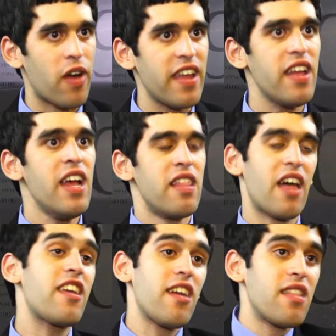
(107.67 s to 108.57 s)
right?
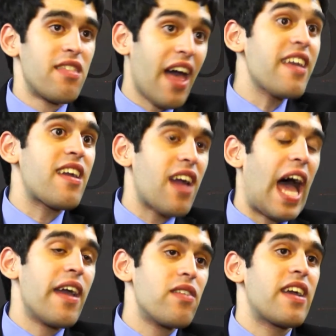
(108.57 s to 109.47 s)
Like
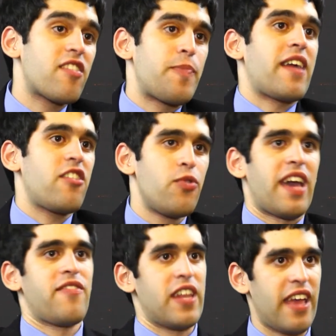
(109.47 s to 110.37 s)
I expect you would
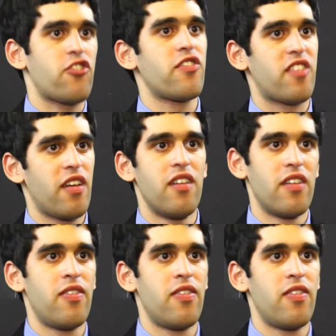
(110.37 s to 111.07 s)
have connections to